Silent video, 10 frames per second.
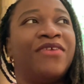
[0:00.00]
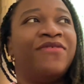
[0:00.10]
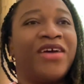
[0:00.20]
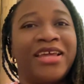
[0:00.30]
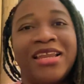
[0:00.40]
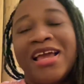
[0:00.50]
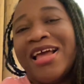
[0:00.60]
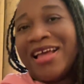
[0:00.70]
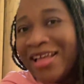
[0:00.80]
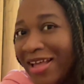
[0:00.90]
fine.
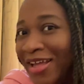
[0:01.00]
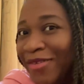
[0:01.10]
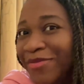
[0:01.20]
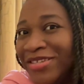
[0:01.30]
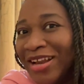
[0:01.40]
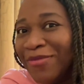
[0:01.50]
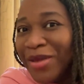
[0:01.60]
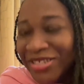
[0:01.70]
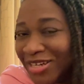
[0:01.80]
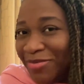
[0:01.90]
She not
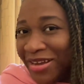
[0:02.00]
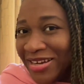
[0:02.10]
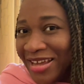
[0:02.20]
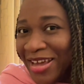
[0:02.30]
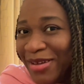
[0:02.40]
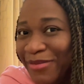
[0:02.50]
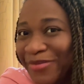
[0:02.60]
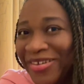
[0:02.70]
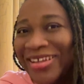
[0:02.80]
mentioned my name.